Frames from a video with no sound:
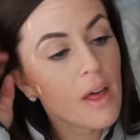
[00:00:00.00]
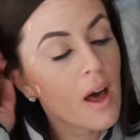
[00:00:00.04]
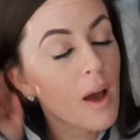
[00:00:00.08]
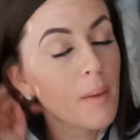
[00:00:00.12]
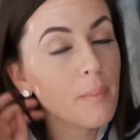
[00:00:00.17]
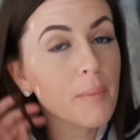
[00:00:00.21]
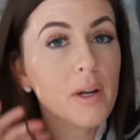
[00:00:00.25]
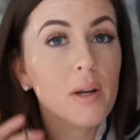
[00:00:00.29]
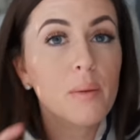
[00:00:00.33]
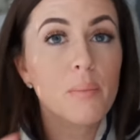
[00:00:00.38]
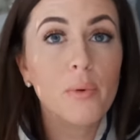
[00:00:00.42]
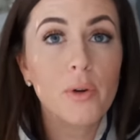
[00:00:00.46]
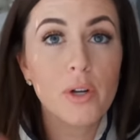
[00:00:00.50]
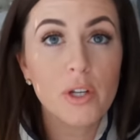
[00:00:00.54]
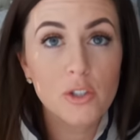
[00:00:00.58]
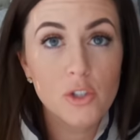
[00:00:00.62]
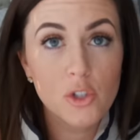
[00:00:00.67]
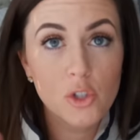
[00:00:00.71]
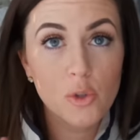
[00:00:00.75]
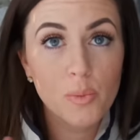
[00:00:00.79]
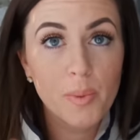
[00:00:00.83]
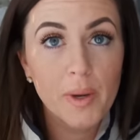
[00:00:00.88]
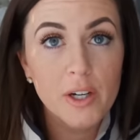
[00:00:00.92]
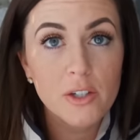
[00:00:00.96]
I'm going to bring
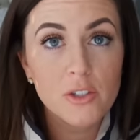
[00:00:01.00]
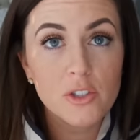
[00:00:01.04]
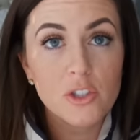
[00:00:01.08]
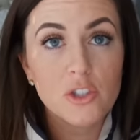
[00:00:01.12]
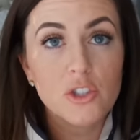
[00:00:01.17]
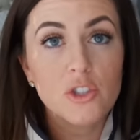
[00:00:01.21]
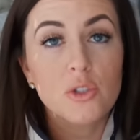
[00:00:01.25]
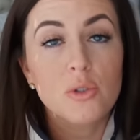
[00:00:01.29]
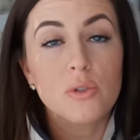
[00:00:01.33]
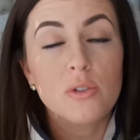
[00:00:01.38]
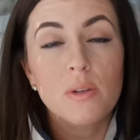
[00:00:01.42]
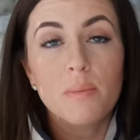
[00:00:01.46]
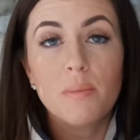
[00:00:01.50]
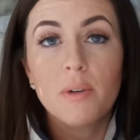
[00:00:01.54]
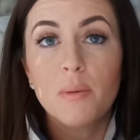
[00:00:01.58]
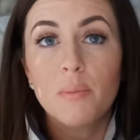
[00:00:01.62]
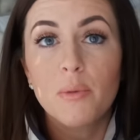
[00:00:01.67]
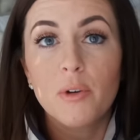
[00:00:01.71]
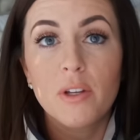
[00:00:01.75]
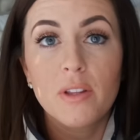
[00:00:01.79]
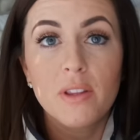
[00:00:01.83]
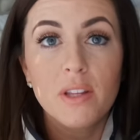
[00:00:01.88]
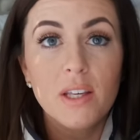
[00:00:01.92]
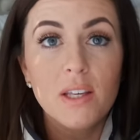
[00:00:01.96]
two pairs of shoes. I'm going to bring